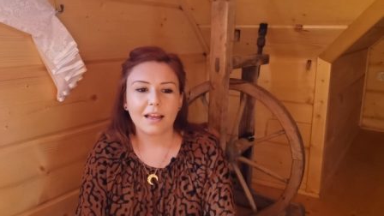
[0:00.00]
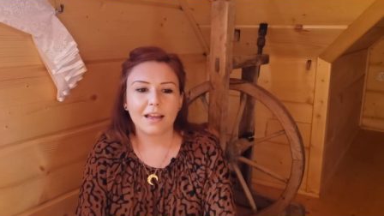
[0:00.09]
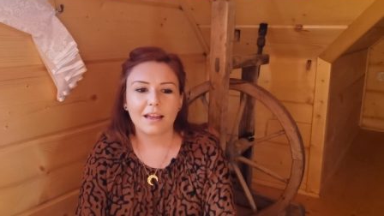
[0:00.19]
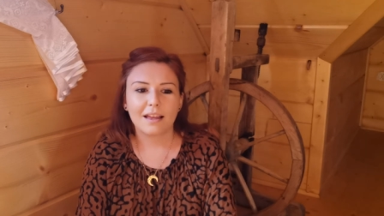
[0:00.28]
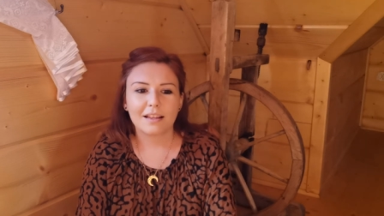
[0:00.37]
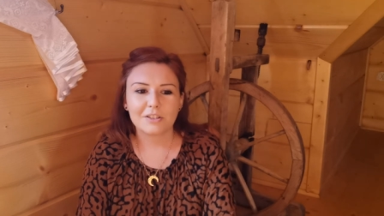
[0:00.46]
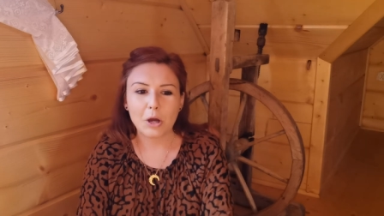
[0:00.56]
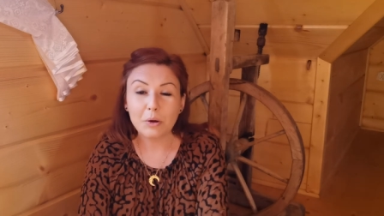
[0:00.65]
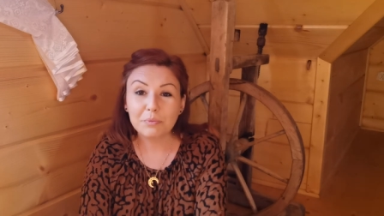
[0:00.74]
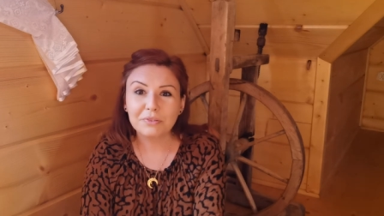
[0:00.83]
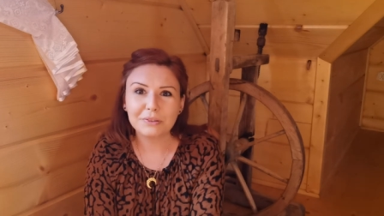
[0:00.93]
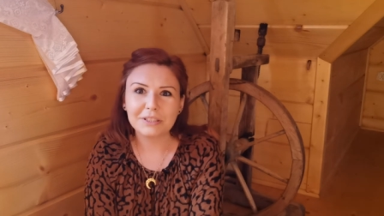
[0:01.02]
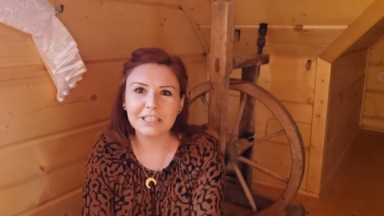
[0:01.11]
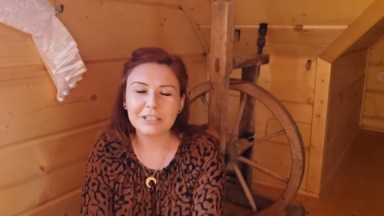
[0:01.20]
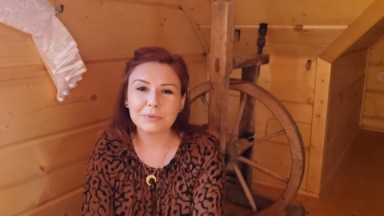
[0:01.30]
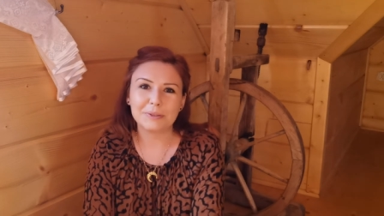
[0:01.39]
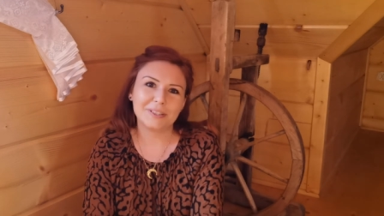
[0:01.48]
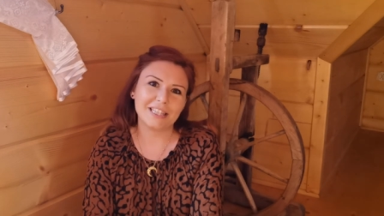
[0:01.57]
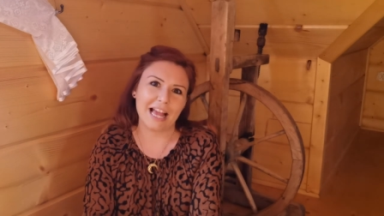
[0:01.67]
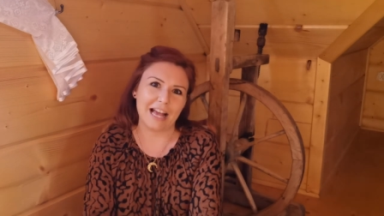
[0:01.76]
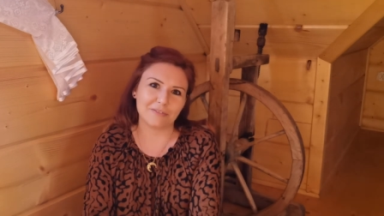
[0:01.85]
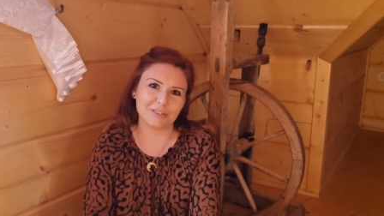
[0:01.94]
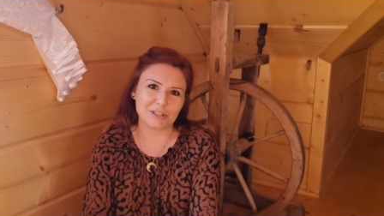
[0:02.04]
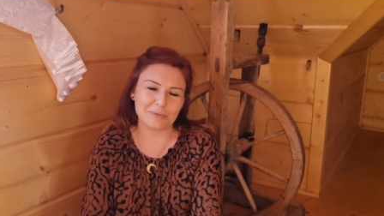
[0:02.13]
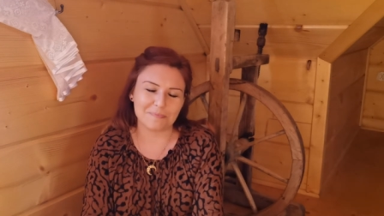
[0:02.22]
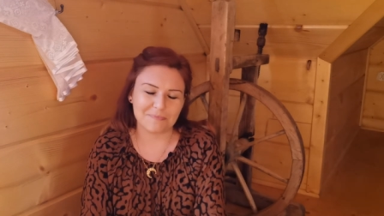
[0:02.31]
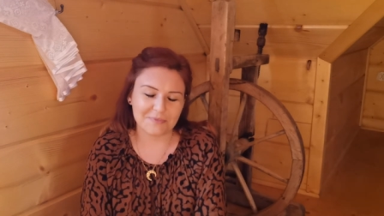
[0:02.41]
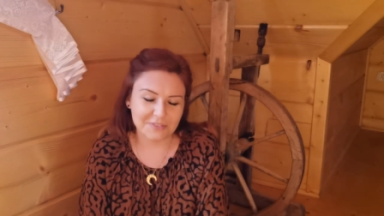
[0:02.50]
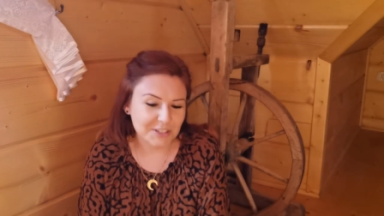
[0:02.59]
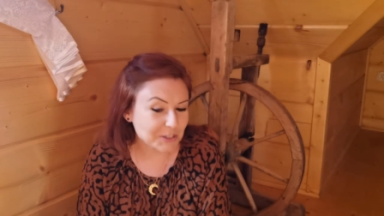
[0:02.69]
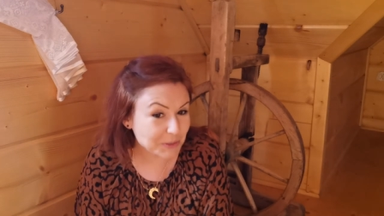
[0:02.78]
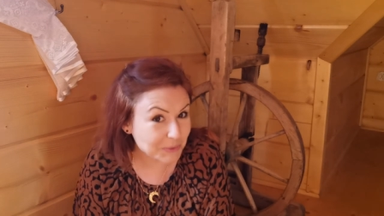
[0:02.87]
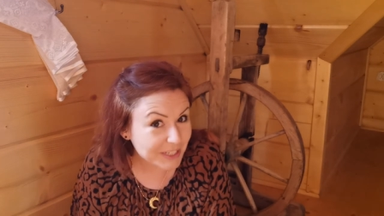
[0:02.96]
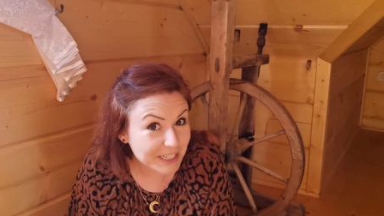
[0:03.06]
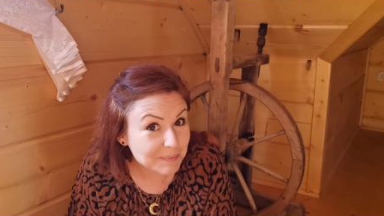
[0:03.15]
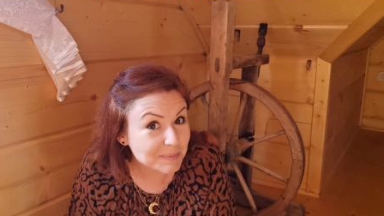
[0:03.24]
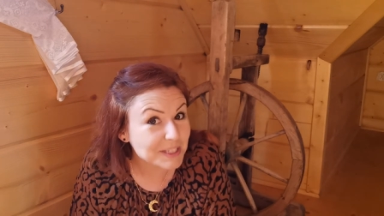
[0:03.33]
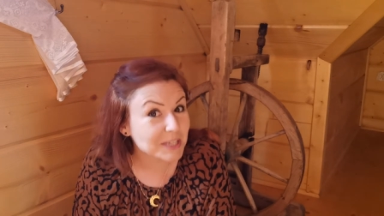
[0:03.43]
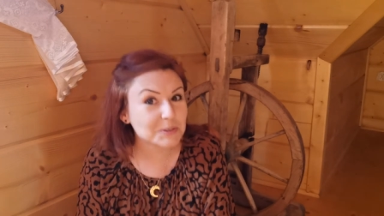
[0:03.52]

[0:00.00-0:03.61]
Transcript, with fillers: and hopefully we will have some video clips